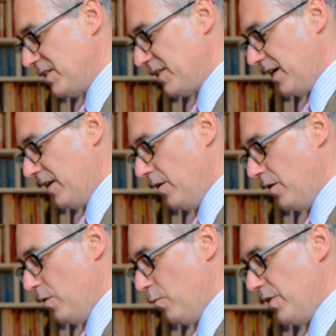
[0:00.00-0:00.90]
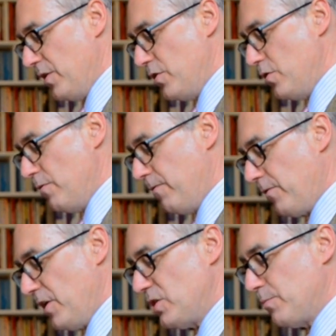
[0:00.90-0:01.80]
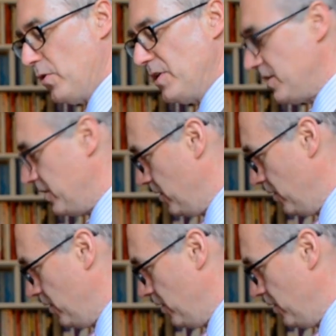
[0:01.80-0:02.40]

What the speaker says: once again with a new fresh point